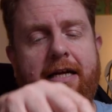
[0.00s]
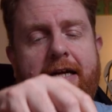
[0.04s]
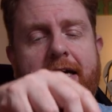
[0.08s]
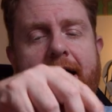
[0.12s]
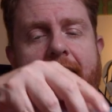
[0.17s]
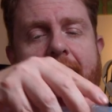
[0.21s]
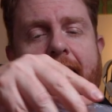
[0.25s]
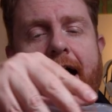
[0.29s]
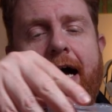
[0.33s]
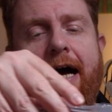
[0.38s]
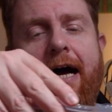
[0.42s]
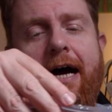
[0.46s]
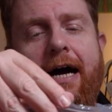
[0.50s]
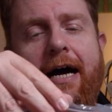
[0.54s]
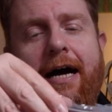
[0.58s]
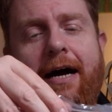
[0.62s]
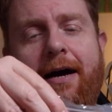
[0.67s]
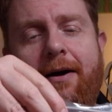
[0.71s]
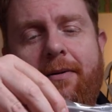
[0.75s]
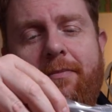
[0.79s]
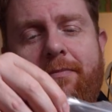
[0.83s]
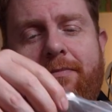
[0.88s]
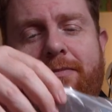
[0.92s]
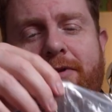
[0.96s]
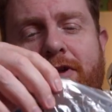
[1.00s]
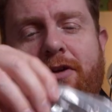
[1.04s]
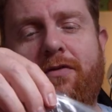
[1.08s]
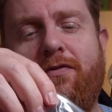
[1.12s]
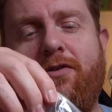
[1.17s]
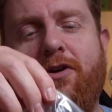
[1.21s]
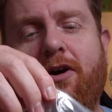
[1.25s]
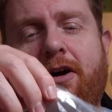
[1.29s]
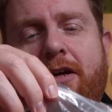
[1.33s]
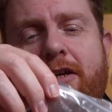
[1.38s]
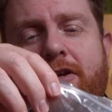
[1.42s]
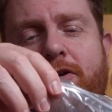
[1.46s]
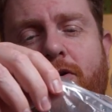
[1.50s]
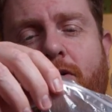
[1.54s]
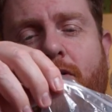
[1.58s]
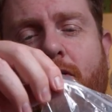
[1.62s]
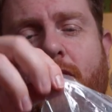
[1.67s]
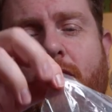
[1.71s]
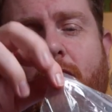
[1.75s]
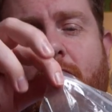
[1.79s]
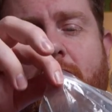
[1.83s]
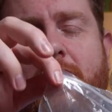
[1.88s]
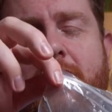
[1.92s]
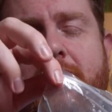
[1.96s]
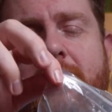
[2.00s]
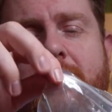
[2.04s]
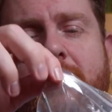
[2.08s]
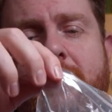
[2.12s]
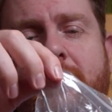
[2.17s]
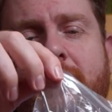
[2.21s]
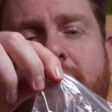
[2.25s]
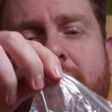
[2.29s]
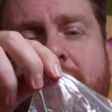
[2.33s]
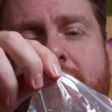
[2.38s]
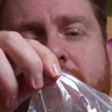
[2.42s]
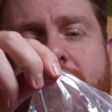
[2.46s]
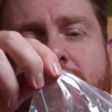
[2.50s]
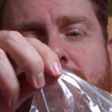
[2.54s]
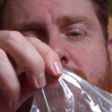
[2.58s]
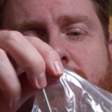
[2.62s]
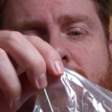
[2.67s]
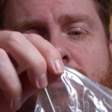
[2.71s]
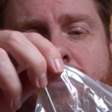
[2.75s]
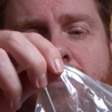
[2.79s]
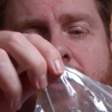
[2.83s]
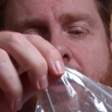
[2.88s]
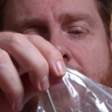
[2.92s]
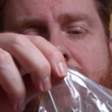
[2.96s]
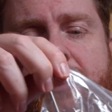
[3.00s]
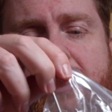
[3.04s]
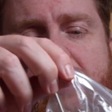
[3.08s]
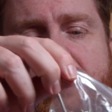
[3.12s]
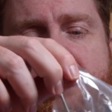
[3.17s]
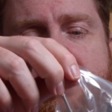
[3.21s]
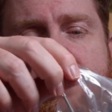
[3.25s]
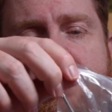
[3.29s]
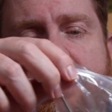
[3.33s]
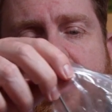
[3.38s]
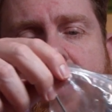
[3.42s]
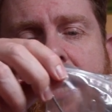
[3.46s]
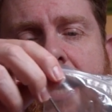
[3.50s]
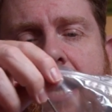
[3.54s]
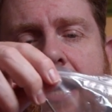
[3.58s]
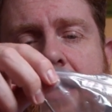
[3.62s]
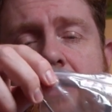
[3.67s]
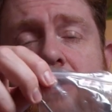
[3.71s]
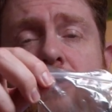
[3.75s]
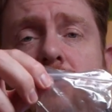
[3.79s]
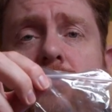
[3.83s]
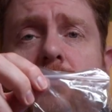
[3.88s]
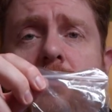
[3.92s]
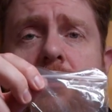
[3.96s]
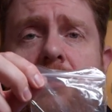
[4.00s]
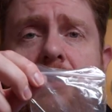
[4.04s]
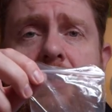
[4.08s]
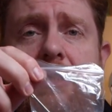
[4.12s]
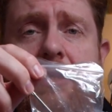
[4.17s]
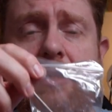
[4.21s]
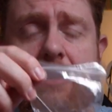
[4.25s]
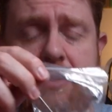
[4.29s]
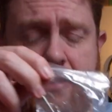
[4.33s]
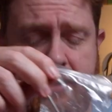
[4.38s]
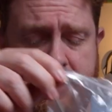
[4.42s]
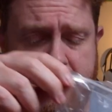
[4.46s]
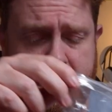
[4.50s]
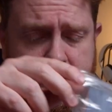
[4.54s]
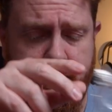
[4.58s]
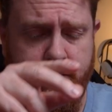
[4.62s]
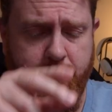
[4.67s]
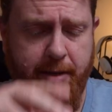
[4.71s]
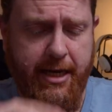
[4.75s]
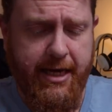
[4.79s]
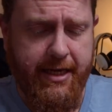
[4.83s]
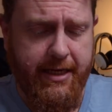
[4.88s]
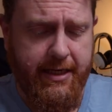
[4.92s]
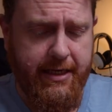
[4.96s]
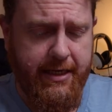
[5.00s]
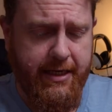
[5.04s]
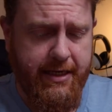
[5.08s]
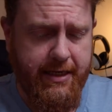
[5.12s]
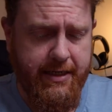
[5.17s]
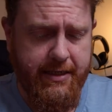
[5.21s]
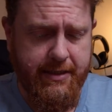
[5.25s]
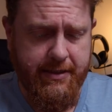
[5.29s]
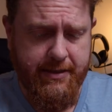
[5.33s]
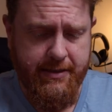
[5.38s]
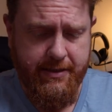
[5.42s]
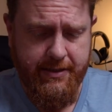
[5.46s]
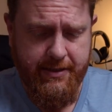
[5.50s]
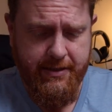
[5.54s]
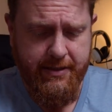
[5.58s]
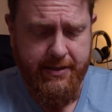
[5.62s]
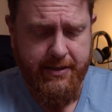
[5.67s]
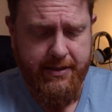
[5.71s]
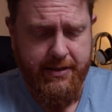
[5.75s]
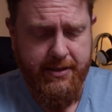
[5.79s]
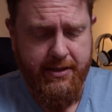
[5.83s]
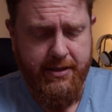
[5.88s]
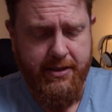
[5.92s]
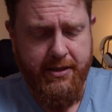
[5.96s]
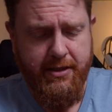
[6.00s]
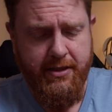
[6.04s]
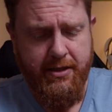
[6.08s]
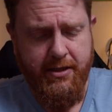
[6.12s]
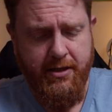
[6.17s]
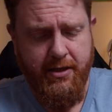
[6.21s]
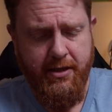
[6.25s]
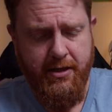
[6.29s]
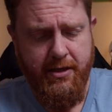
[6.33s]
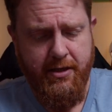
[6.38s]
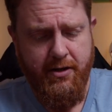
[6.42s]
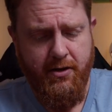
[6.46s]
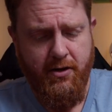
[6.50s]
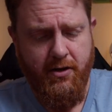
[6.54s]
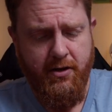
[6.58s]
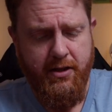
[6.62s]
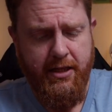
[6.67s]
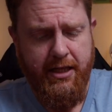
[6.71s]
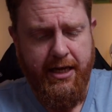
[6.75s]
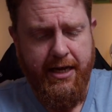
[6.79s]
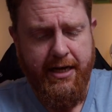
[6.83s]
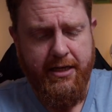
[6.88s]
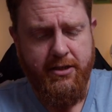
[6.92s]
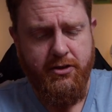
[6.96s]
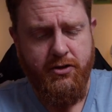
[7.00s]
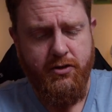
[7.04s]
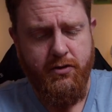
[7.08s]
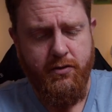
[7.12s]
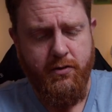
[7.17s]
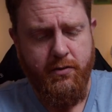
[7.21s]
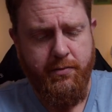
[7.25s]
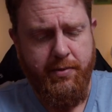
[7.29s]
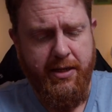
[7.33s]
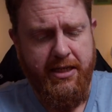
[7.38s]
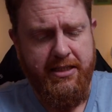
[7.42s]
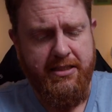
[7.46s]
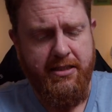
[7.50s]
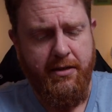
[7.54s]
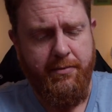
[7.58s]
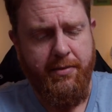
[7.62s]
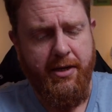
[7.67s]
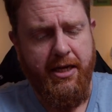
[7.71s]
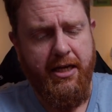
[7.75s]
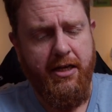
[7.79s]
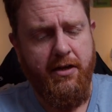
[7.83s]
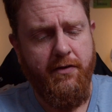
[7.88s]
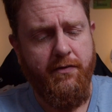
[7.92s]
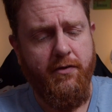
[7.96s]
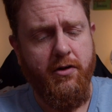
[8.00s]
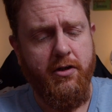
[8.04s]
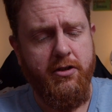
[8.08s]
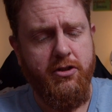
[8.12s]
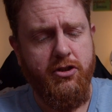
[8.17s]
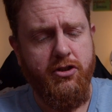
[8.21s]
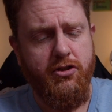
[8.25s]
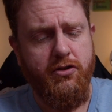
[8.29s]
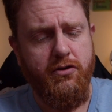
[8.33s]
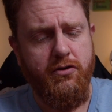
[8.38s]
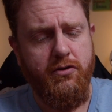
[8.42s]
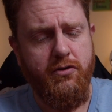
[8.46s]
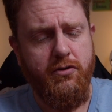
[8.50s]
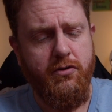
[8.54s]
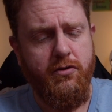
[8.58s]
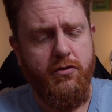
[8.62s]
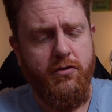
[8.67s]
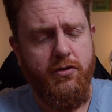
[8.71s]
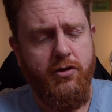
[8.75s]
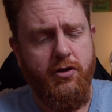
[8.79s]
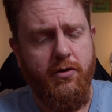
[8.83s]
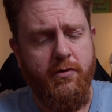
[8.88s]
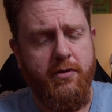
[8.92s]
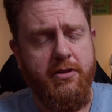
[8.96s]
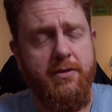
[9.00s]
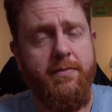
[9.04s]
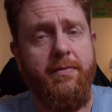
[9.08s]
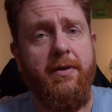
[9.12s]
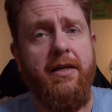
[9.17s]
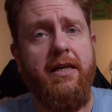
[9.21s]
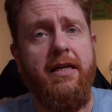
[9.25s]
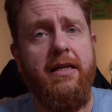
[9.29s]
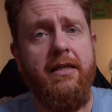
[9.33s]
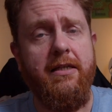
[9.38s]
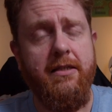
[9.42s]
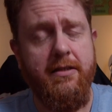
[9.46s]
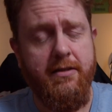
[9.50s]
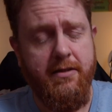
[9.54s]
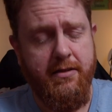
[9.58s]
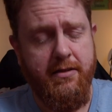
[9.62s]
You've got your screwdriver and screws in this little baggie here. On the actual PCB, you've got two USB-A